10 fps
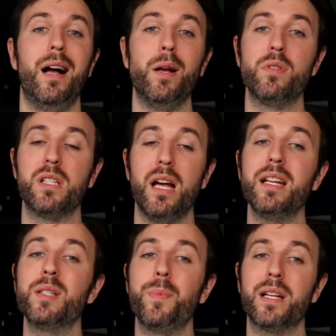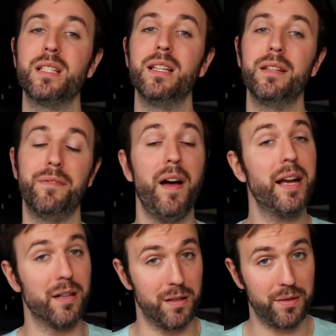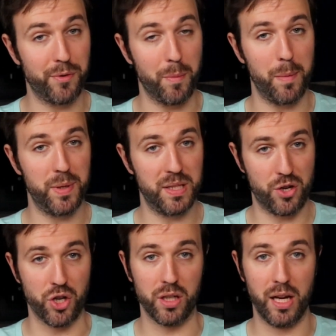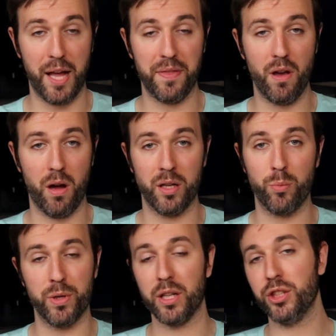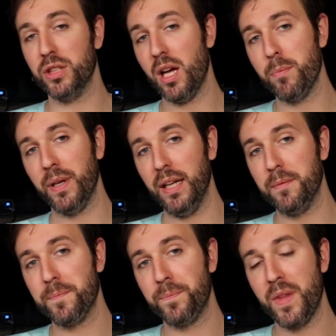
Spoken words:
I was unexpectedly fired from my position at the audio production company.